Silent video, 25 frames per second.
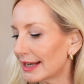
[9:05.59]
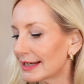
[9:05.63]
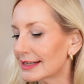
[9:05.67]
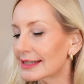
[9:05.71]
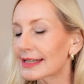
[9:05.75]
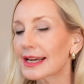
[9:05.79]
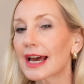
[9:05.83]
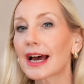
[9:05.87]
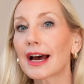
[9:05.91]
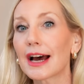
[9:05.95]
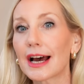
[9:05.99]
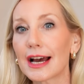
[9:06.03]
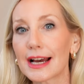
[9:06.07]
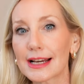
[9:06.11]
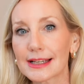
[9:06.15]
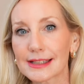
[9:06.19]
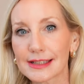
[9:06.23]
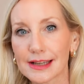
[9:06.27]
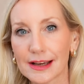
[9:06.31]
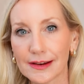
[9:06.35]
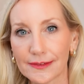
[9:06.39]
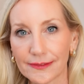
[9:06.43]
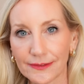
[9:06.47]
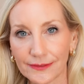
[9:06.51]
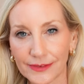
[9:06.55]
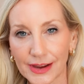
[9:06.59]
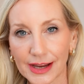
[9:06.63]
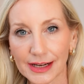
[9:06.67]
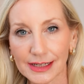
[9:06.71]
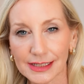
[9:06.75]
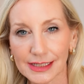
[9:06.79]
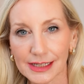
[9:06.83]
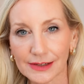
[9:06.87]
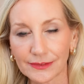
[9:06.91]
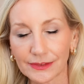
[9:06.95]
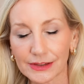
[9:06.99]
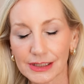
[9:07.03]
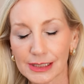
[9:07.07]
and as
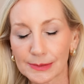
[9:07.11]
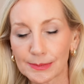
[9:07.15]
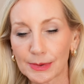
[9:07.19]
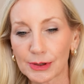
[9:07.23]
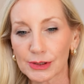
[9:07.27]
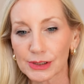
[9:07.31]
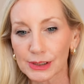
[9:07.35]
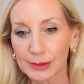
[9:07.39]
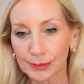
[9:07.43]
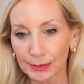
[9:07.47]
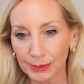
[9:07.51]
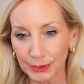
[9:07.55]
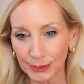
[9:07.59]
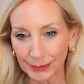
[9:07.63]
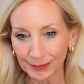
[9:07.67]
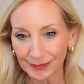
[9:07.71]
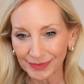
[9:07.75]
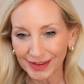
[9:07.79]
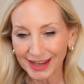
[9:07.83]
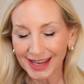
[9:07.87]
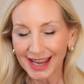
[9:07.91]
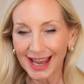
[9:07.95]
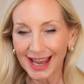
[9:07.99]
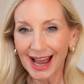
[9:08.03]
effective as possible.